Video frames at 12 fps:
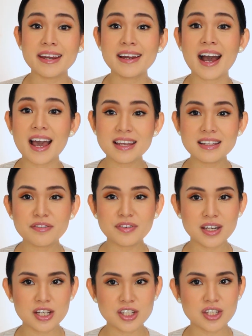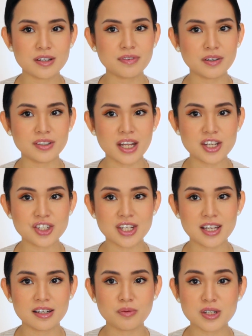And high definition
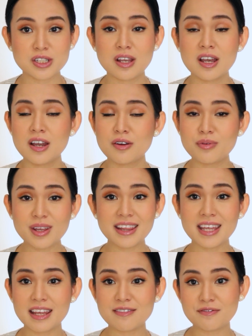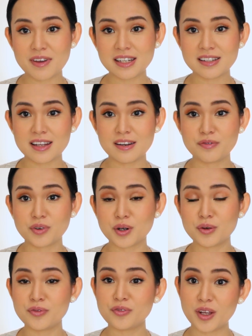foundation was really invented
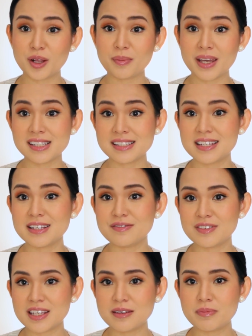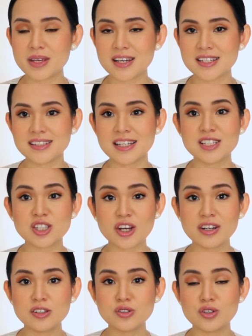for film and T V because they
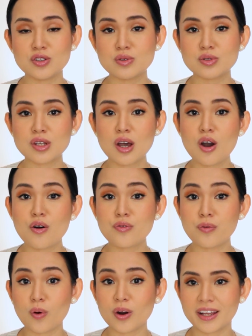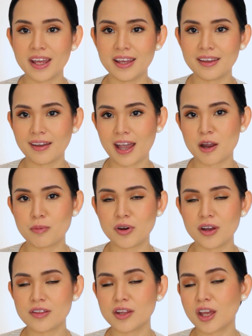started to use four K
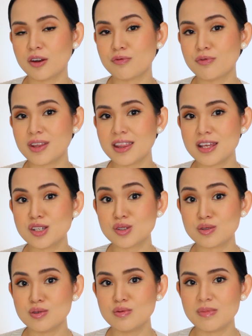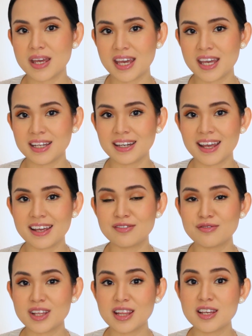camera that can really zoom in
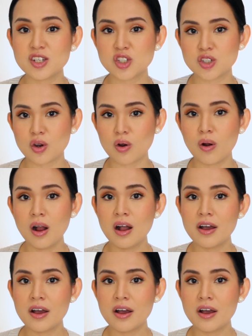and really show